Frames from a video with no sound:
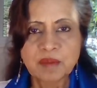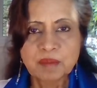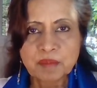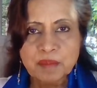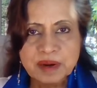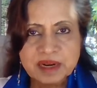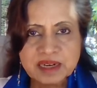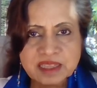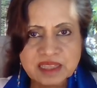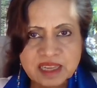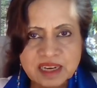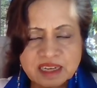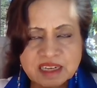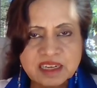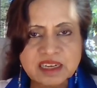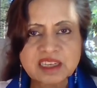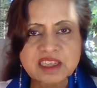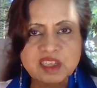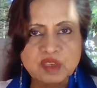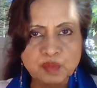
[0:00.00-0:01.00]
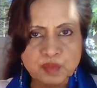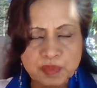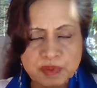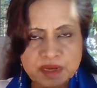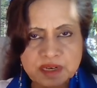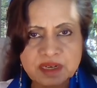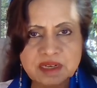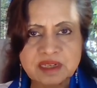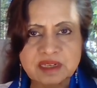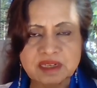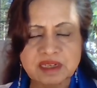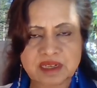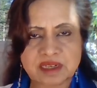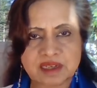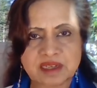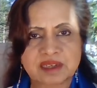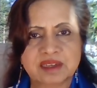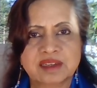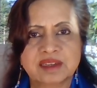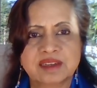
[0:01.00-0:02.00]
but they disperse